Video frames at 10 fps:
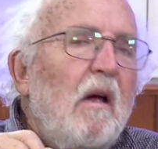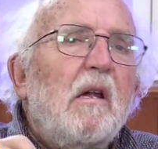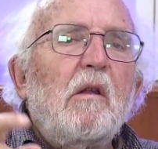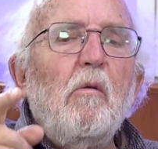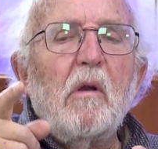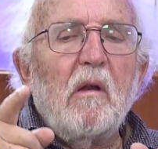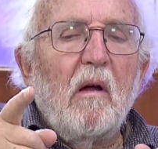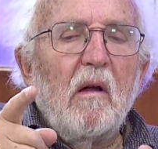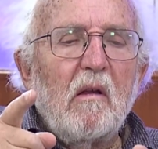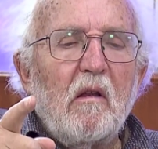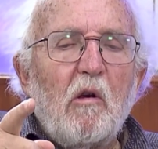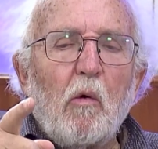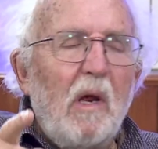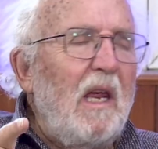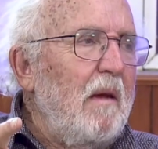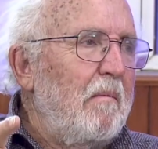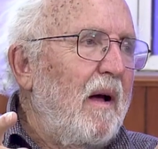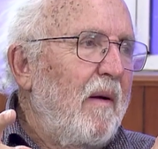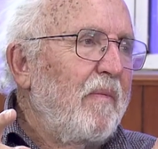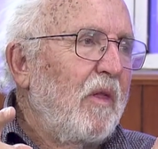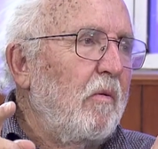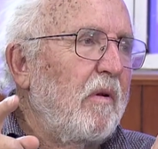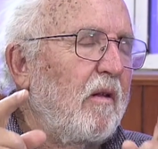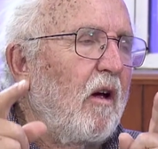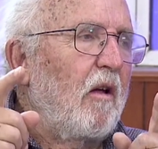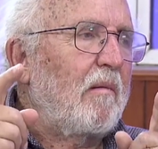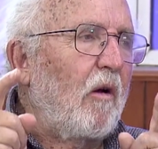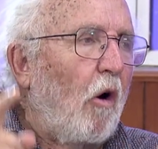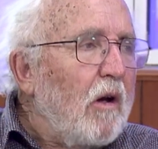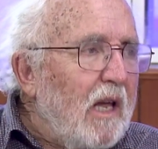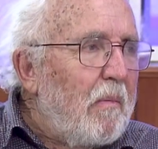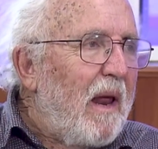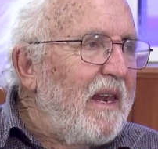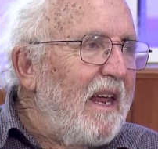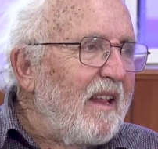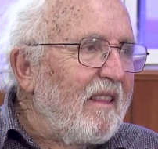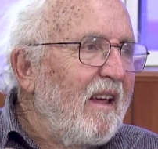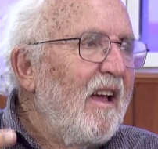So the dream to search rocky planet